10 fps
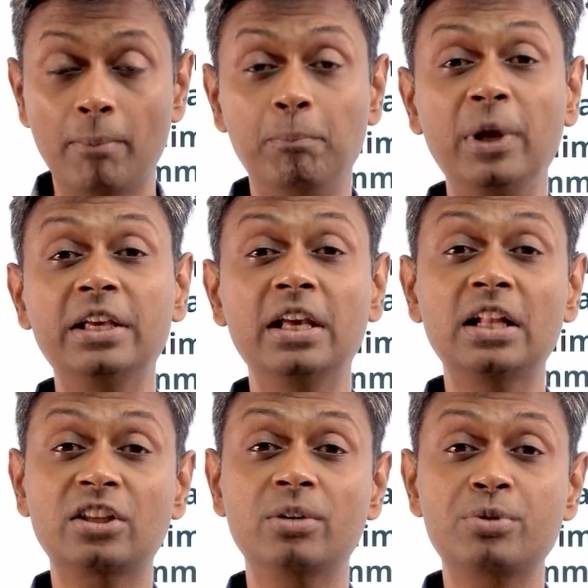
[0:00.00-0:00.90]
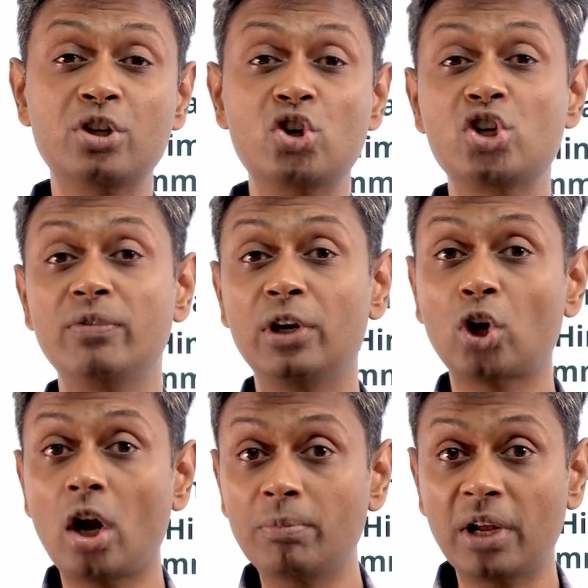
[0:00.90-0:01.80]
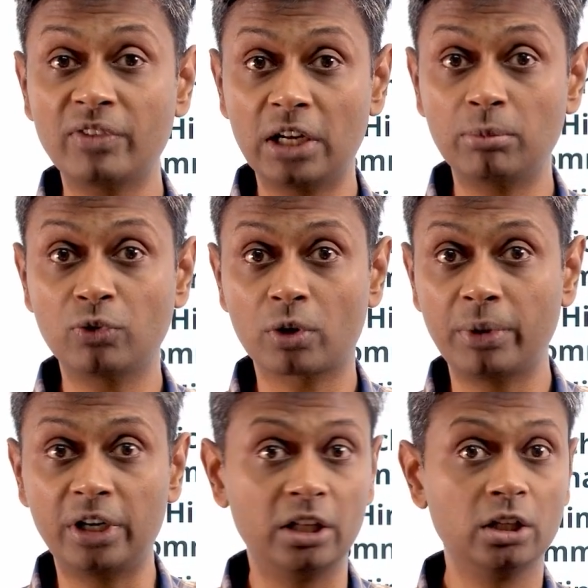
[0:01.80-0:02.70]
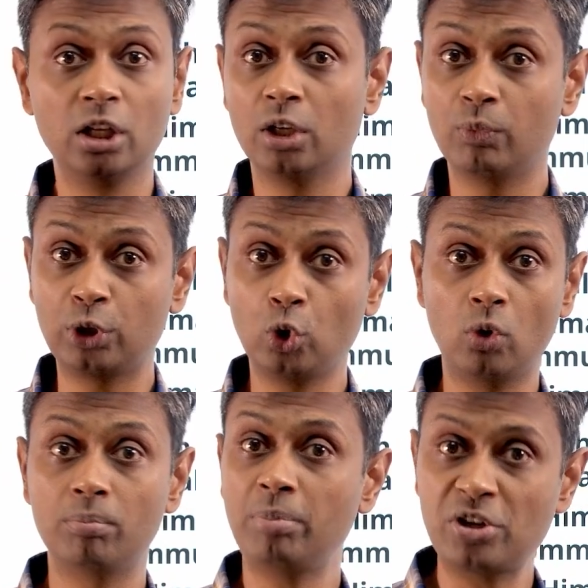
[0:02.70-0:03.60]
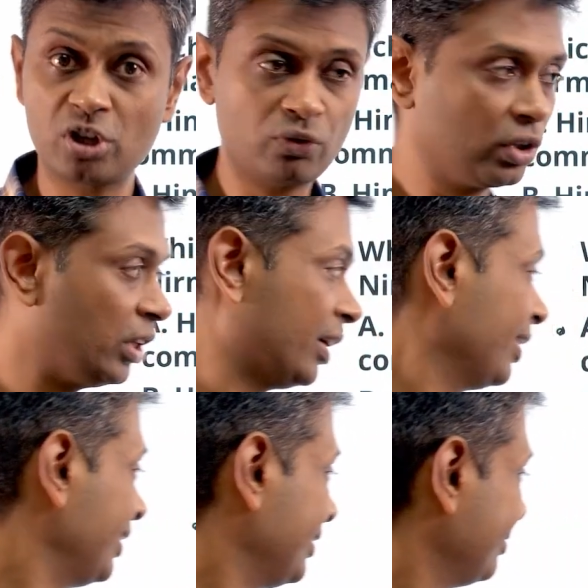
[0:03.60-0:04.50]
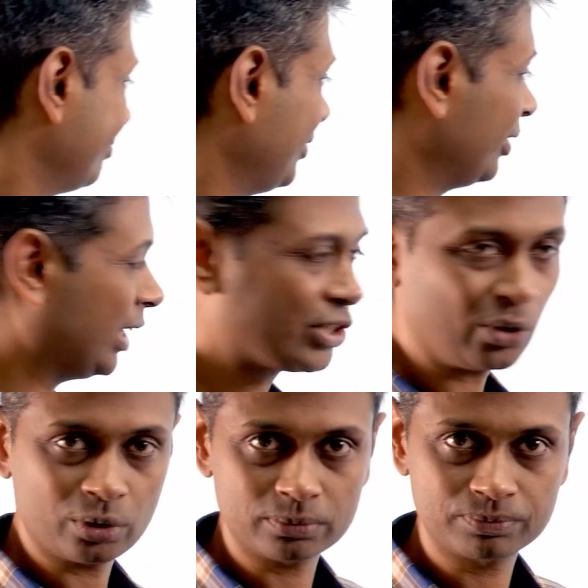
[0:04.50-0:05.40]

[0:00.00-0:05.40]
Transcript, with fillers: Making the assumption that she will not be available for meeting, with no basis for that. No, that's all.